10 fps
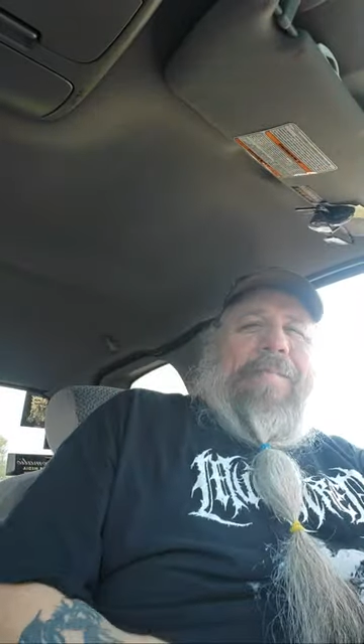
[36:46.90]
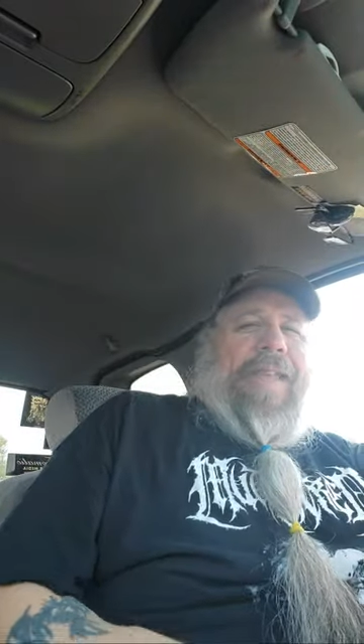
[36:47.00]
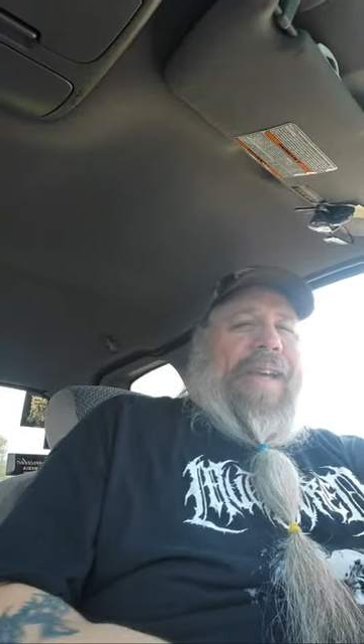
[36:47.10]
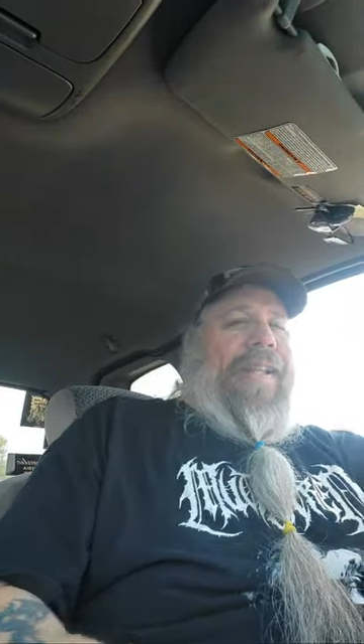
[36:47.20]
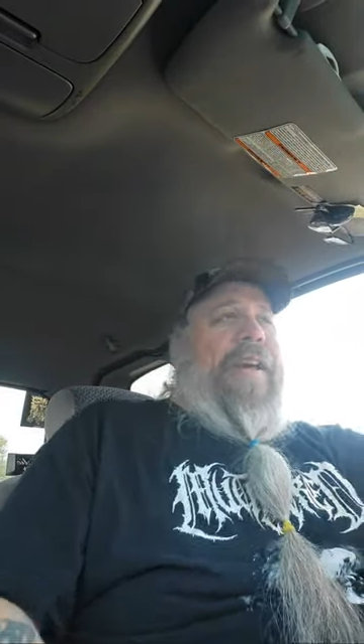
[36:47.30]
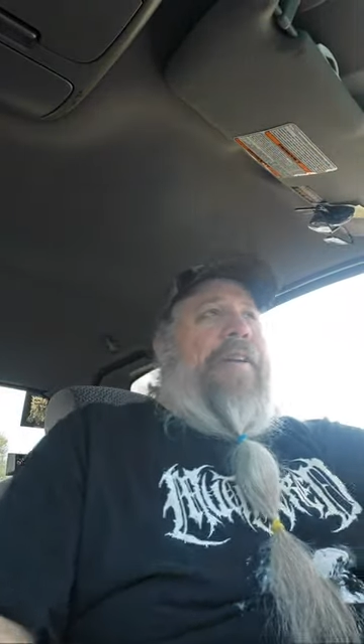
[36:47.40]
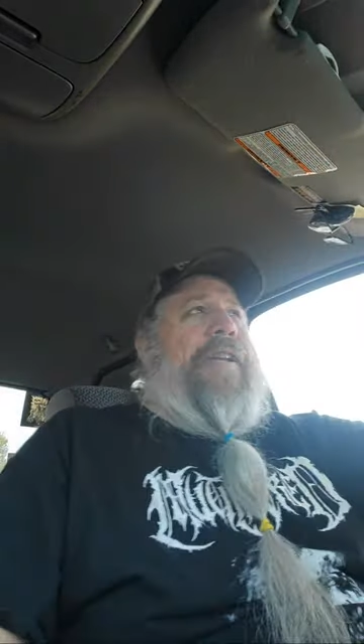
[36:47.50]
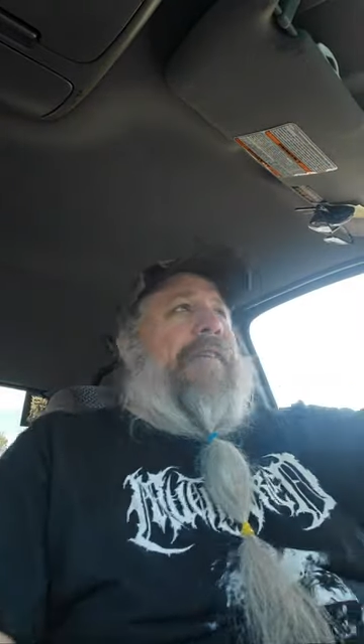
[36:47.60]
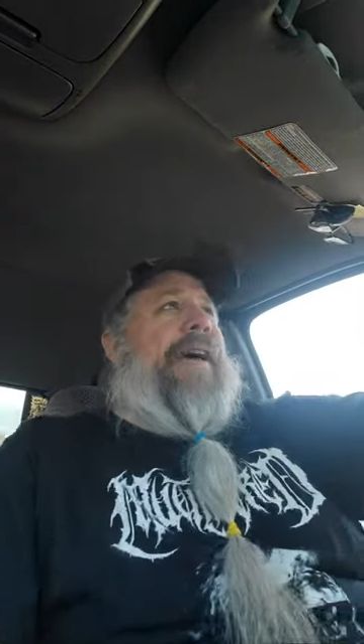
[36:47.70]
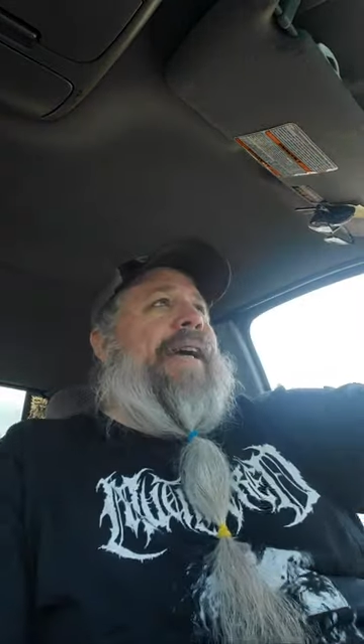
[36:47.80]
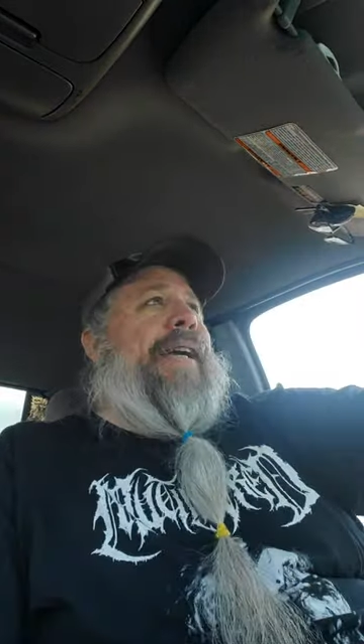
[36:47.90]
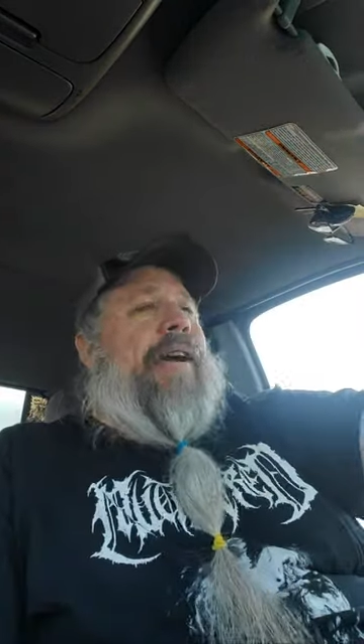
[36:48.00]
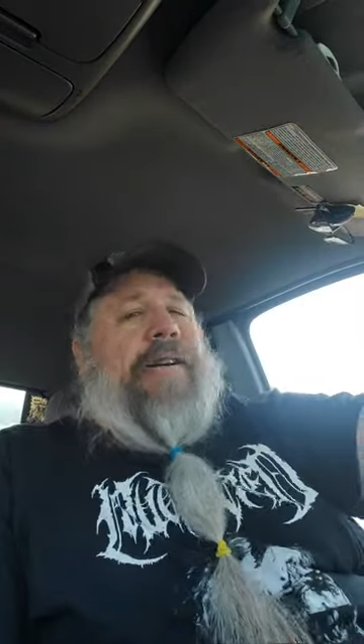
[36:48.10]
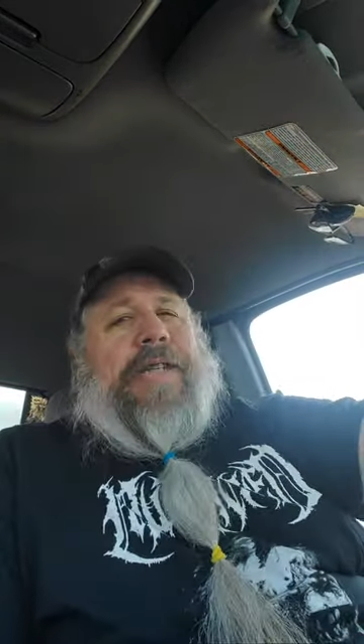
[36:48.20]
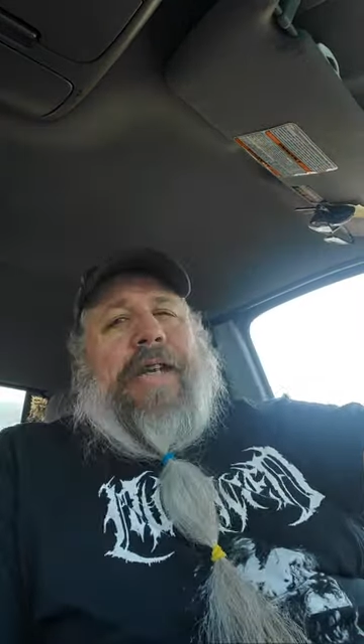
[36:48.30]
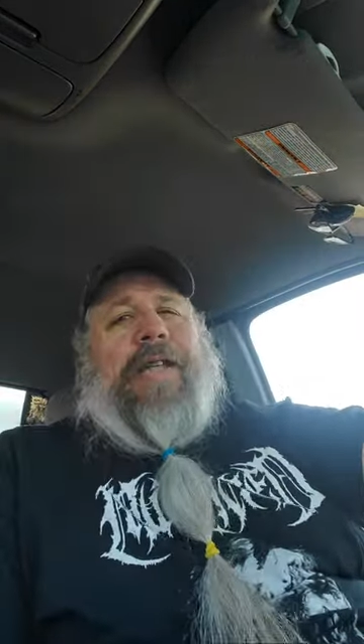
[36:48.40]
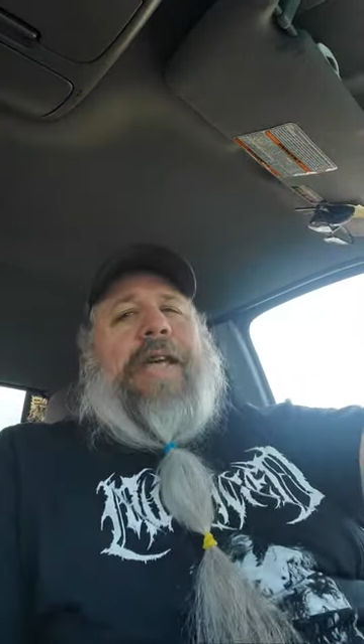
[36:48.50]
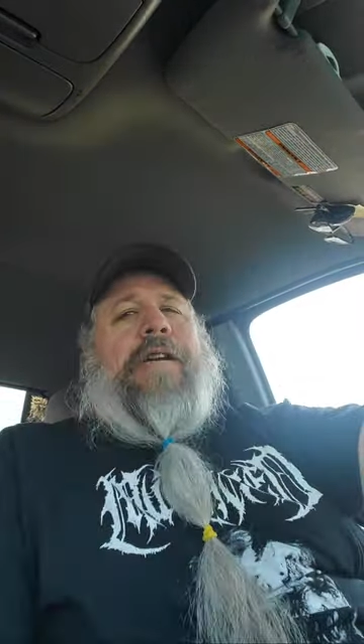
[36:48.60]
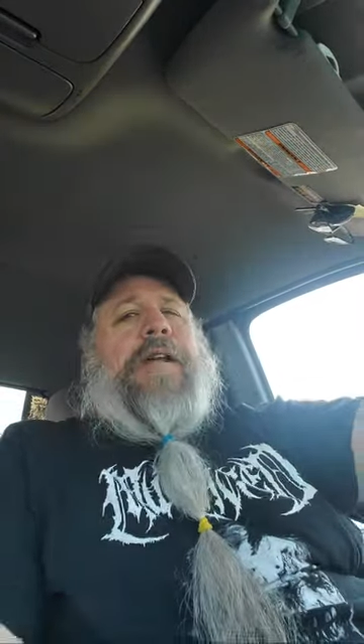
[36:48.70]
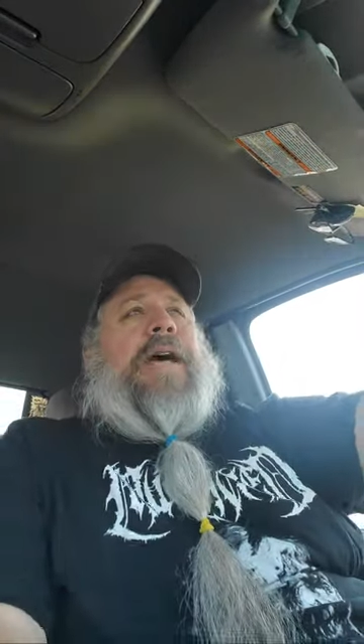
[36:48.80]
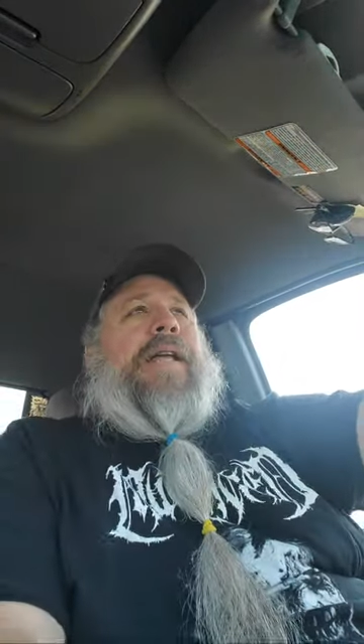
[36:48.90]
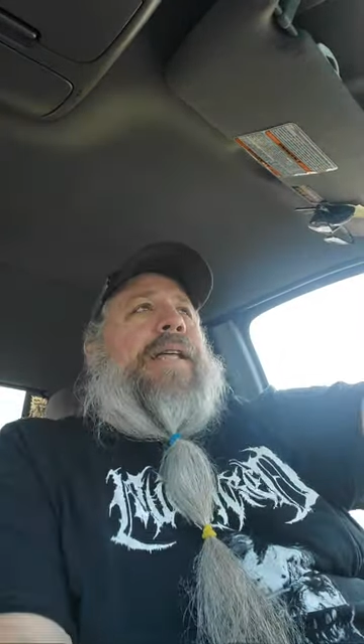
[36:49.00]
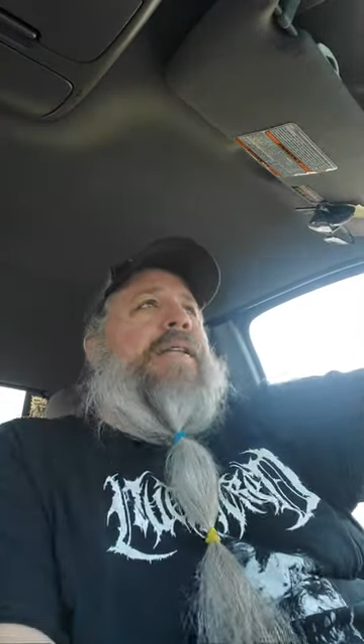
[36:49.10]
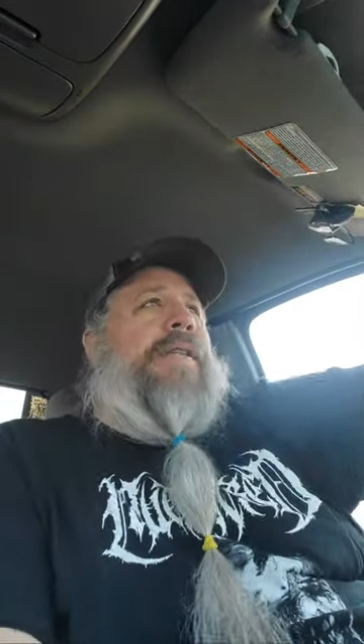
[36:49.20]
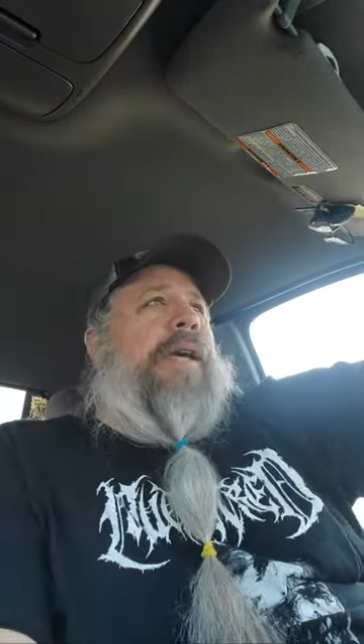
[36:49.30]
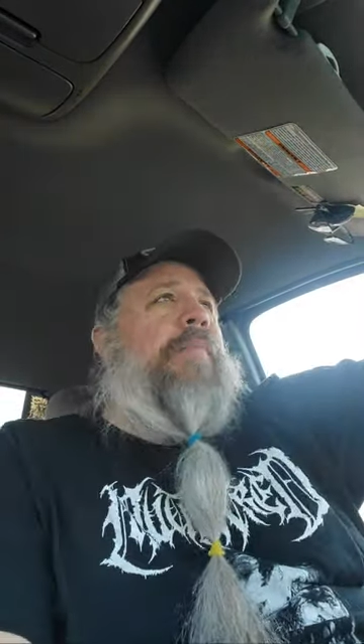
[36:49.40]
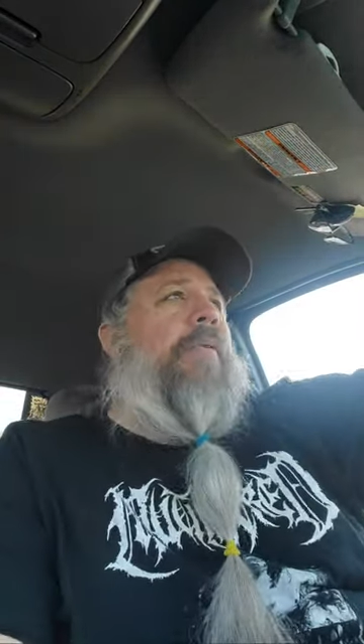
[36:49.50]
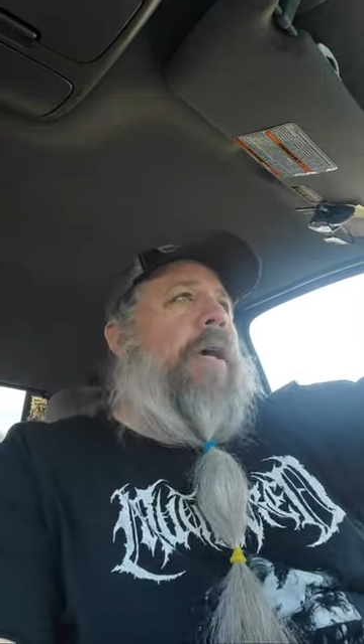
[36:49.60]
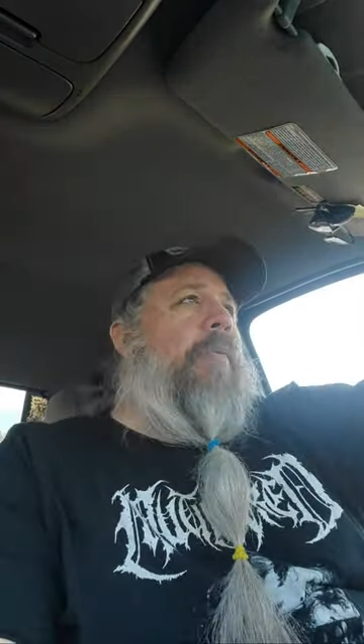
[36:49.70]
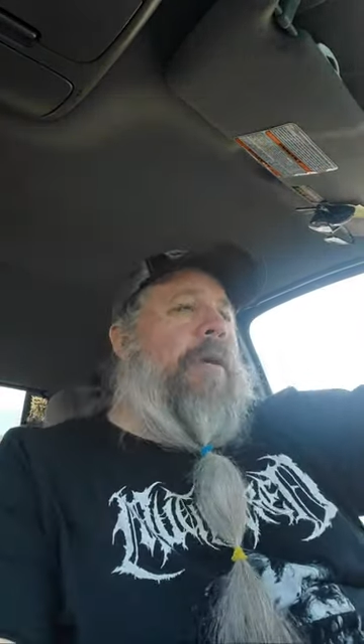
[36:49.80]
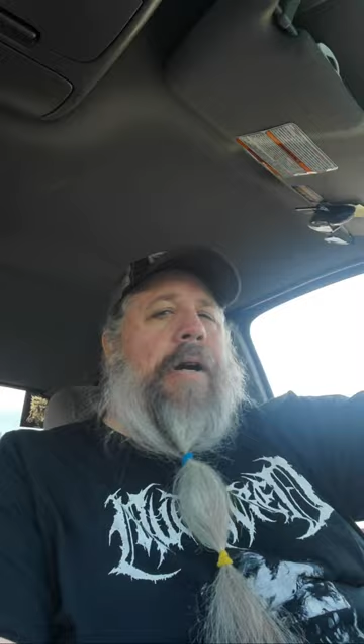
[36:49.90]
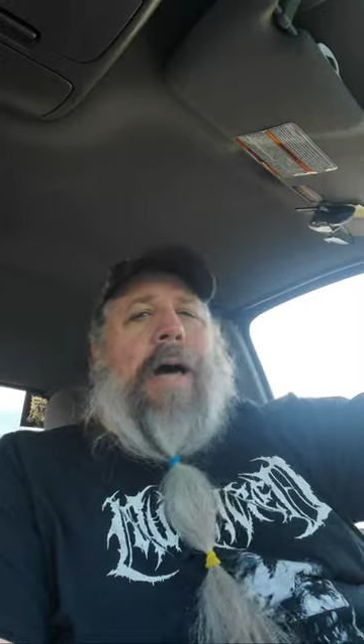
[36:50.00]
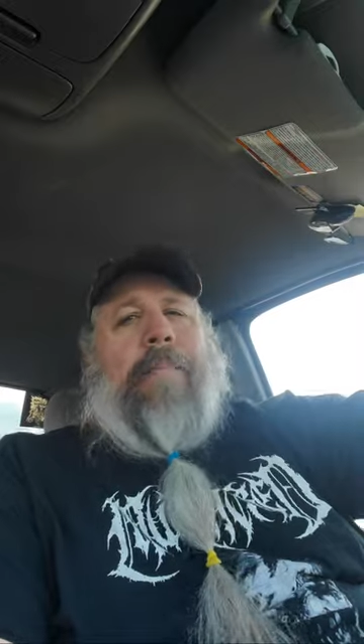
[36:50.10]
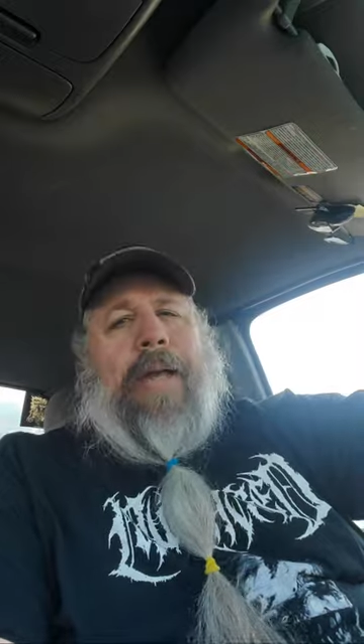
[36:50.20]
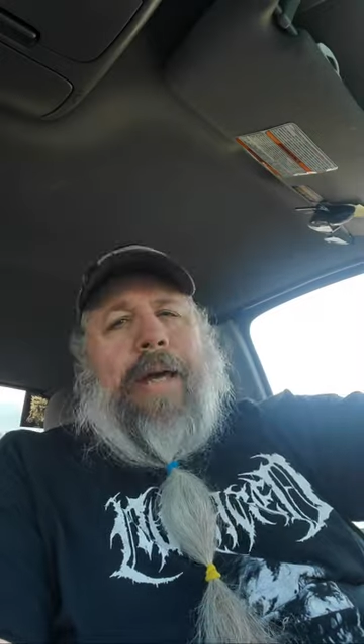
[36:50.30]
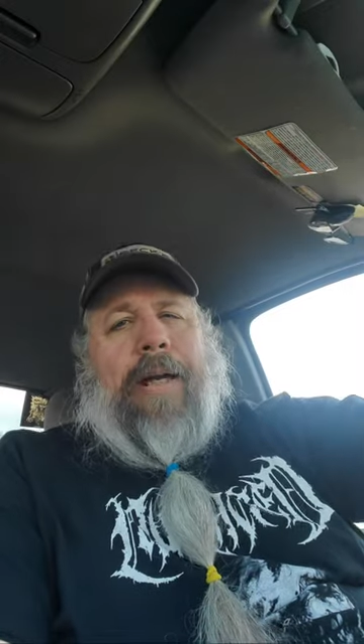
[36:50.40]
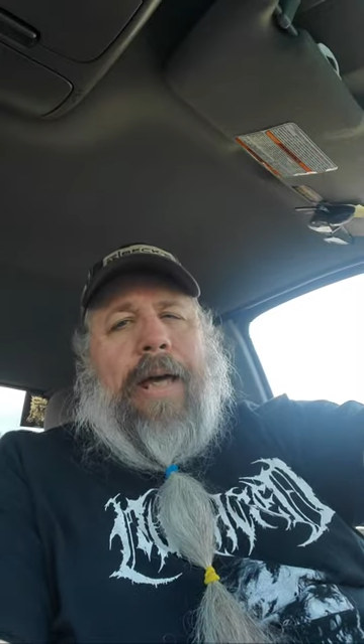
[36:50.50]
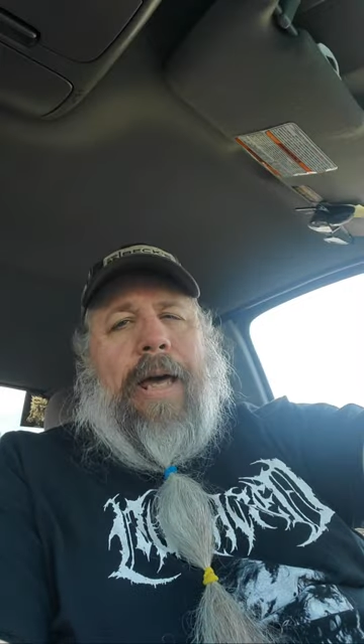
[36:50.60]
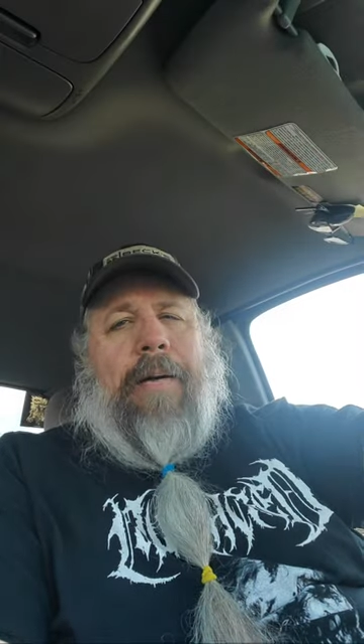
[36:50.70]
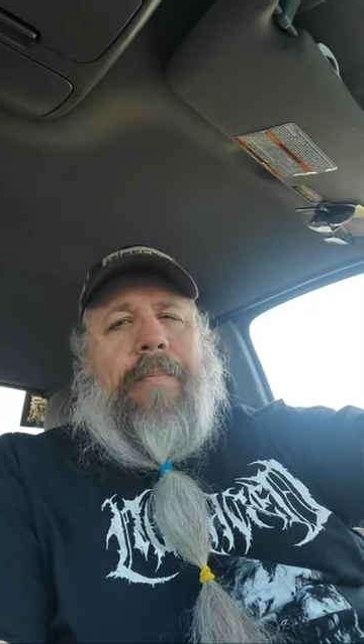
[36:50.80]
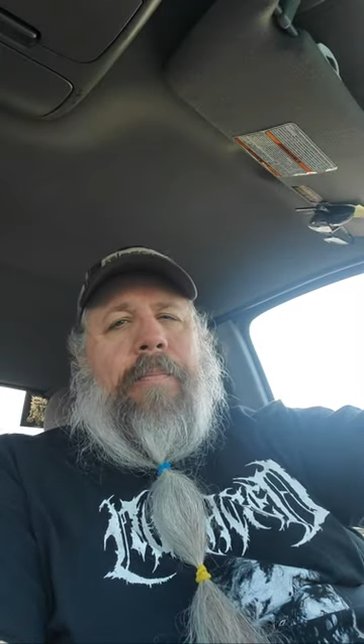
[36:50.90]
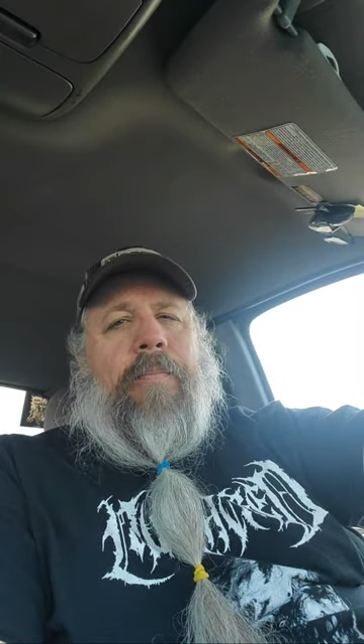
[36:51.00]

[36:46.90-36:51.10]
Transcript: like, no, dude, I guarantee that you're not eating Subway when you're not playing a game.